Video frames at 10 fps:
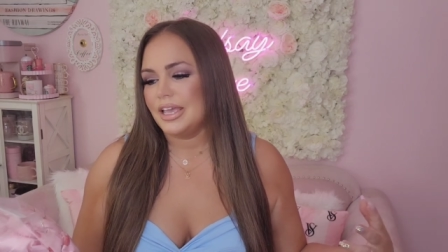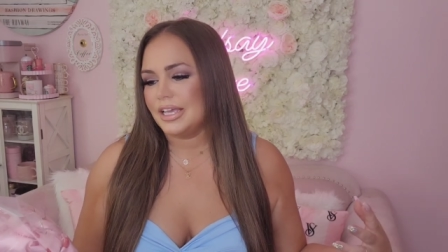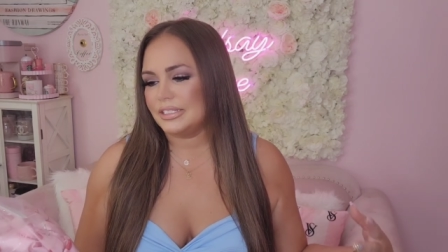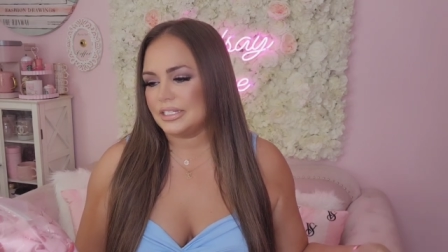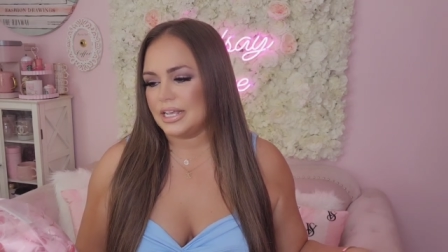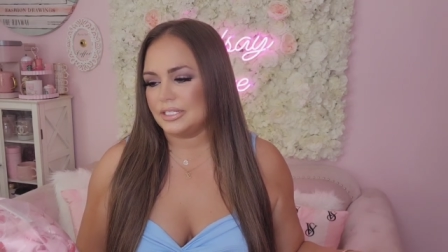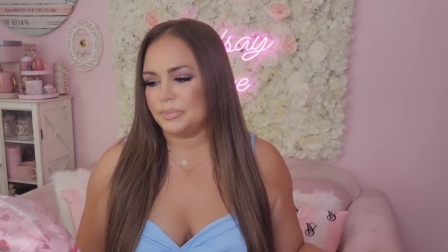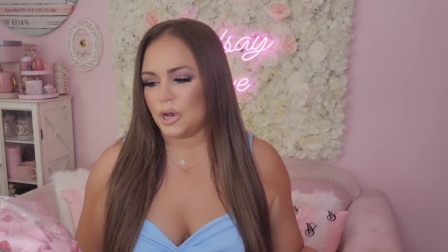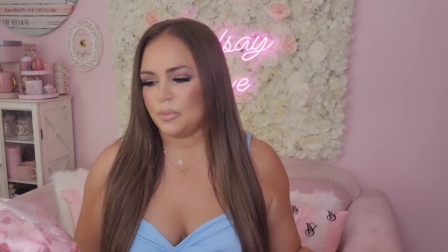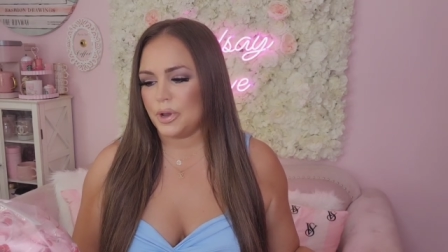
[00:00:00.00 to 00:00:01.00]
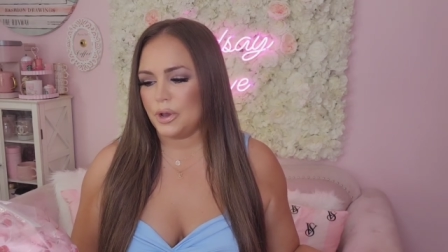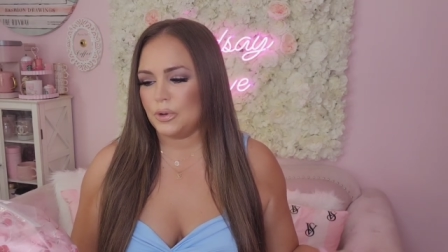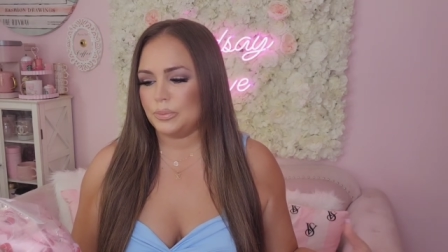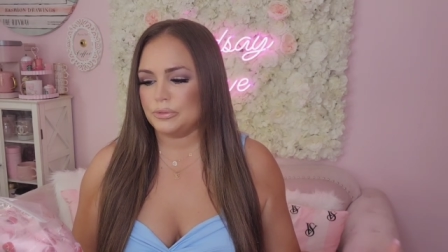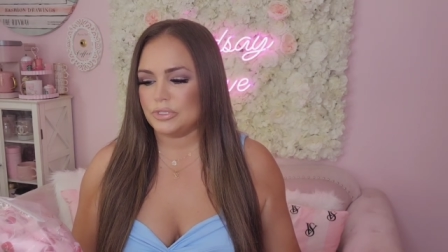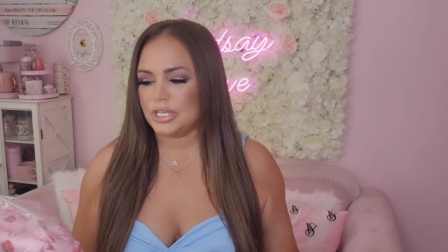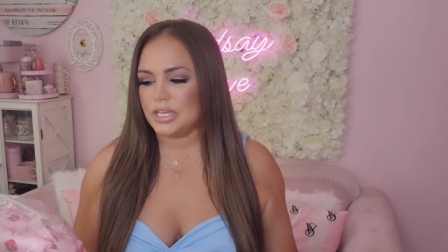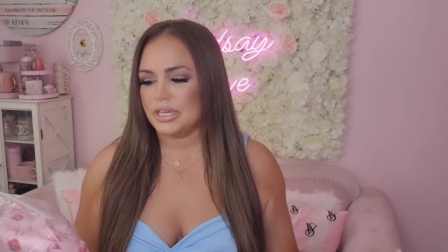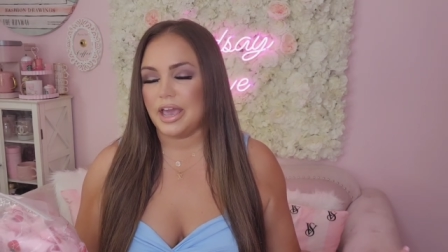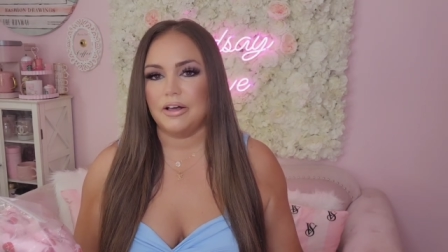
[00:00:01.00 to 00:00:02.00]
It says Bellepoque
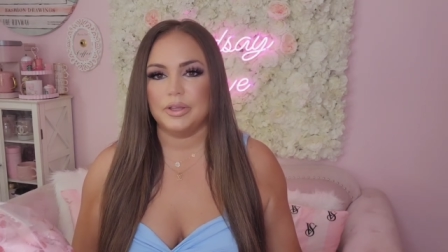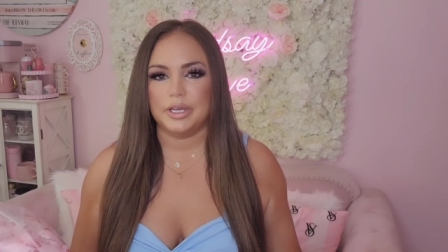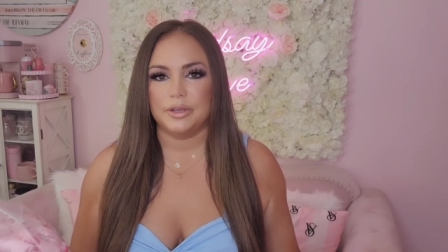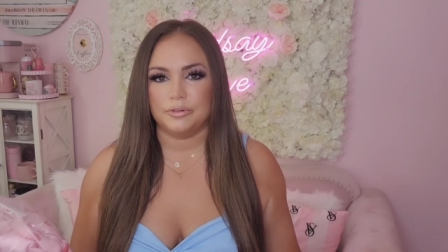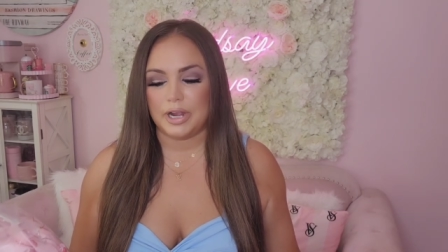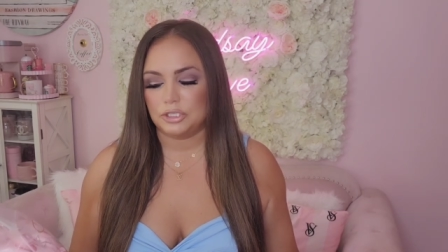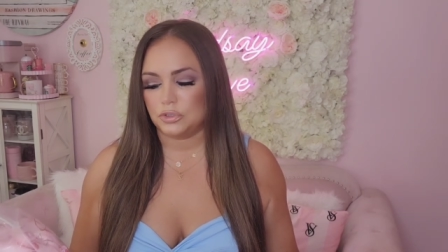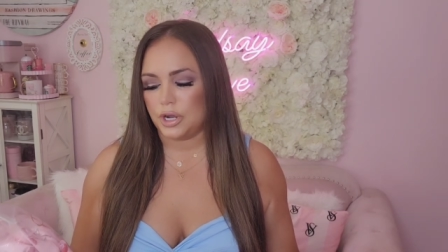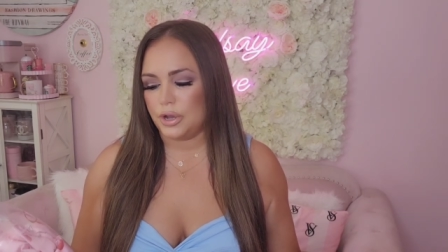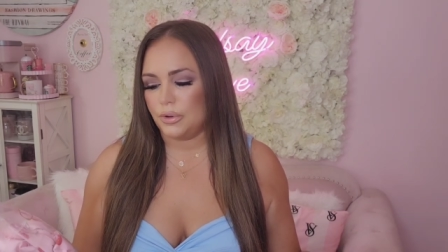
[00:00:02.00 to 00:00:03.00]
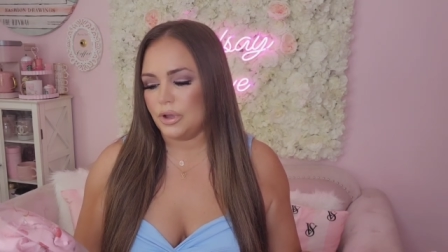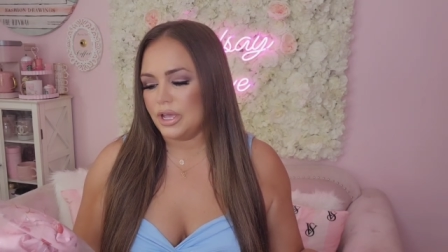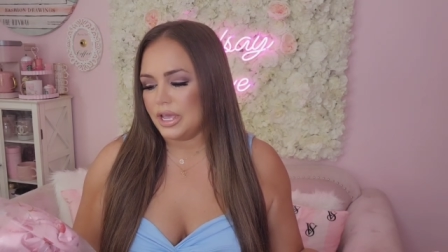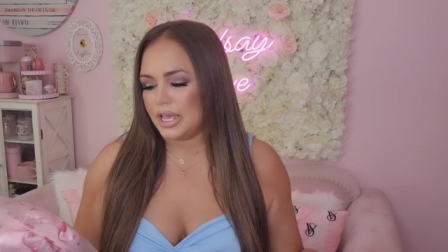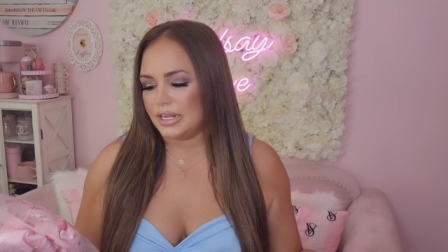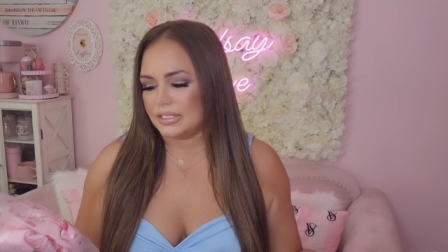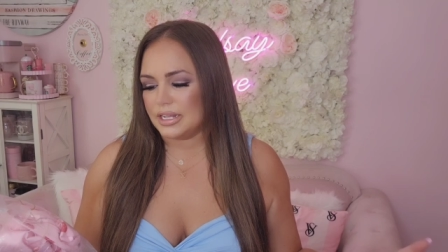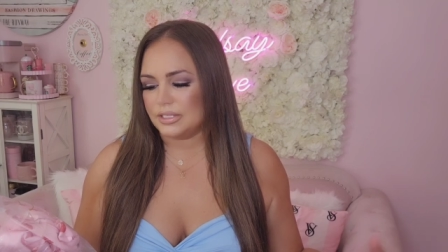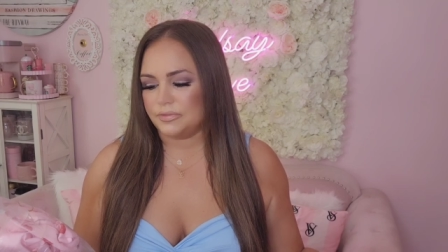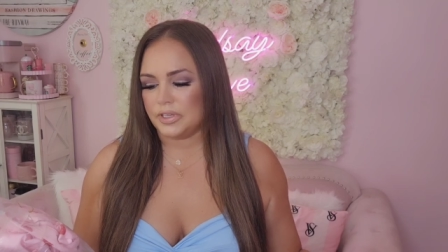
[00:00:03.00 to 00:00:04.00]
Boutique, elegant retro, and it
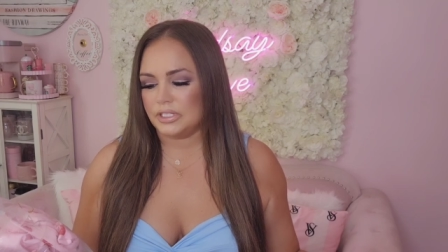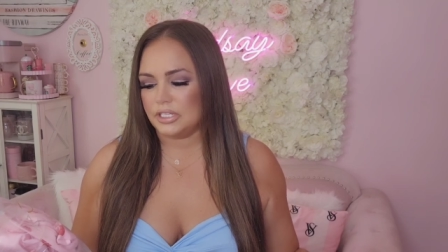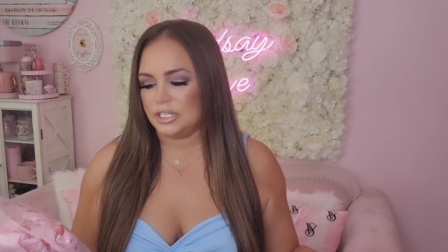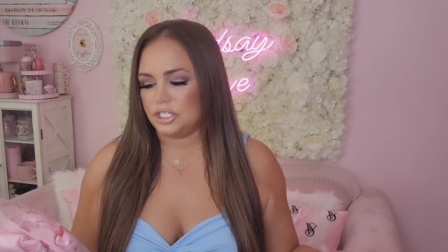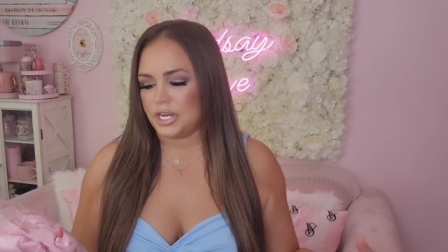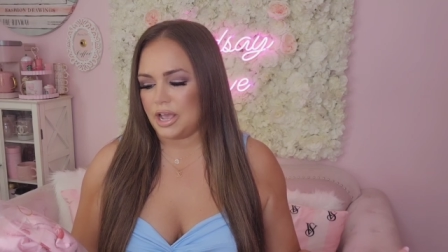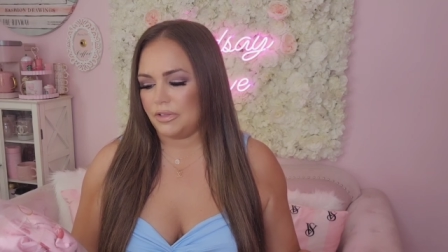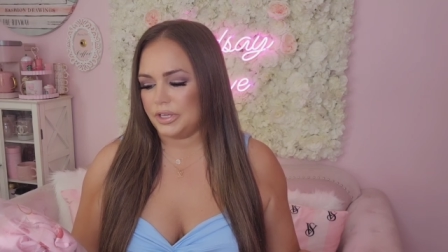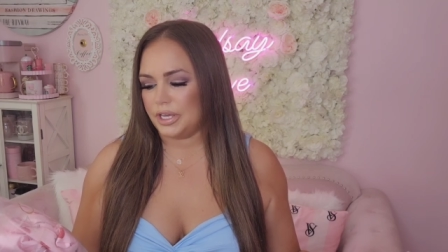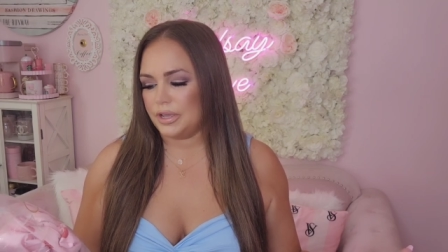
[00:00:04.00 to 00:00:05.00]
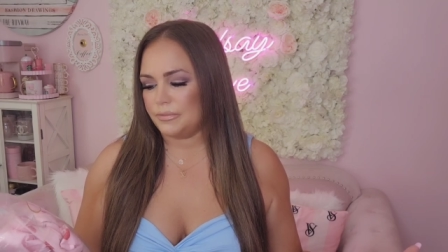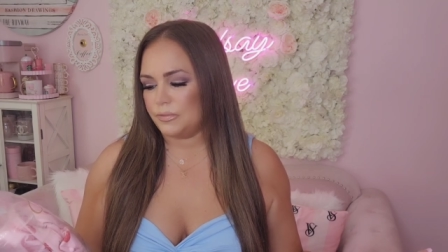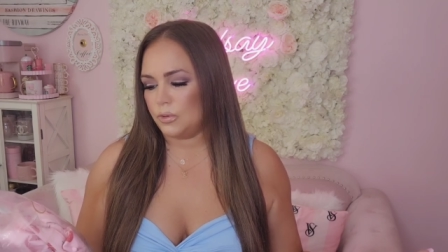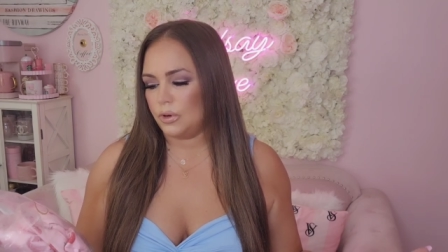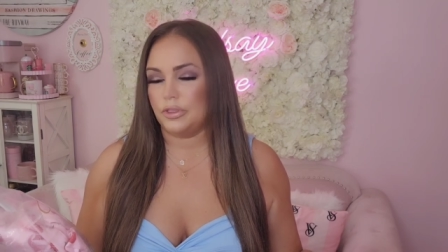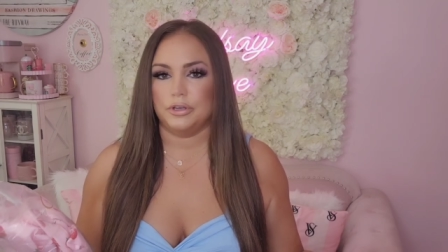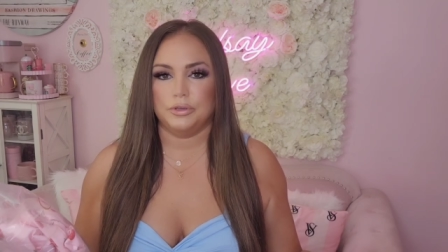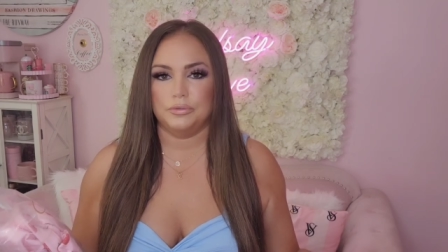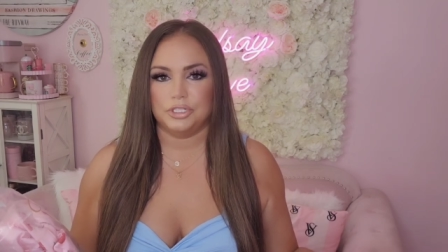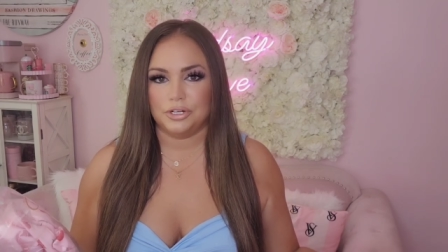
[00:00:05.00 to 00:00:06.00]
says vintage and elegant for the
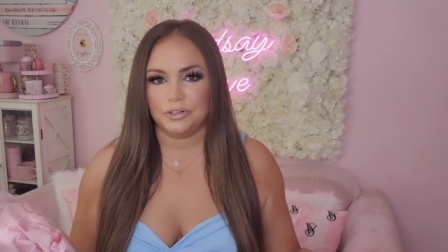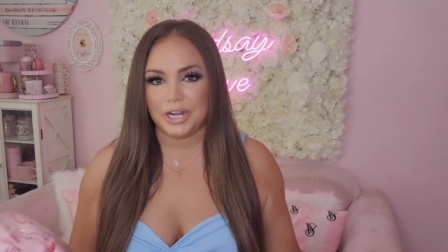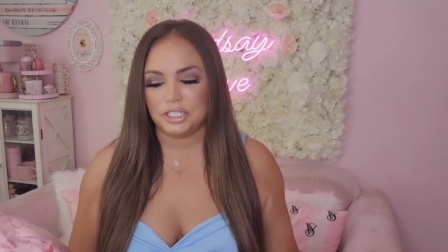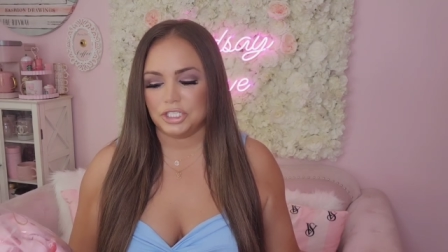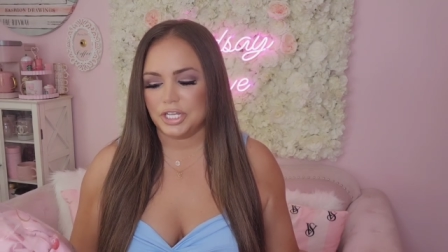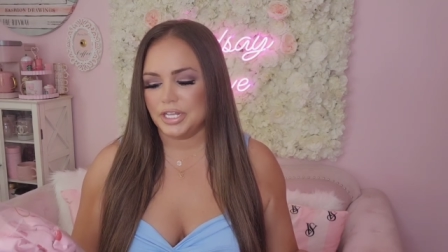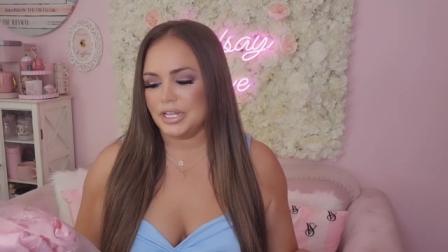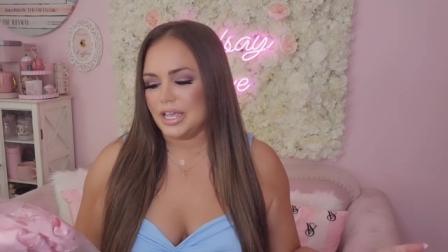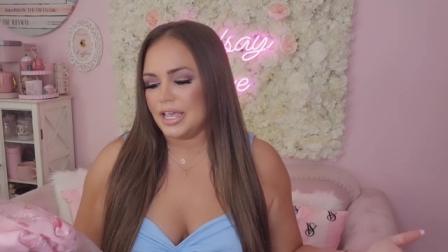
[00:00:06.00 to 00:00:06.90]
new generation.